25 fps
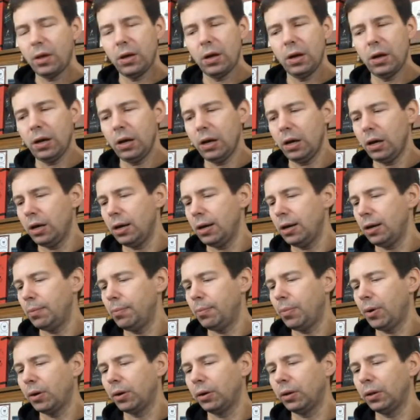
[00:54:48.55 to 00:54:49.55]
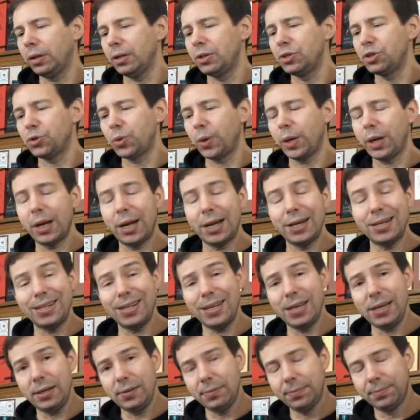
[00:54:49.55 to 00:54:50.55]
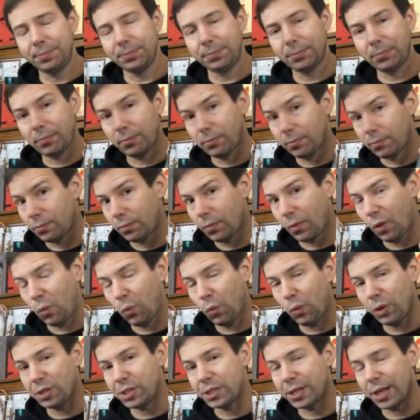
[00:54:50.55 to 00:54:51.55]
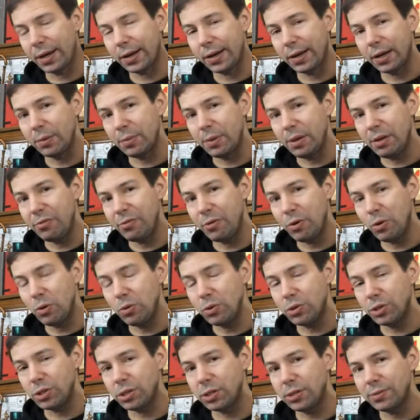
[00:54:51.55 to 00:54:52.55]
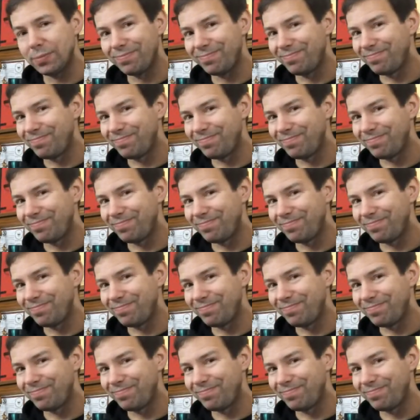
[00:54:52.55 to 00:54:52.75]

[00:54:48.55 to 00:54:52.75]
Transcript: bottled in 2019. What's that going to be, folks?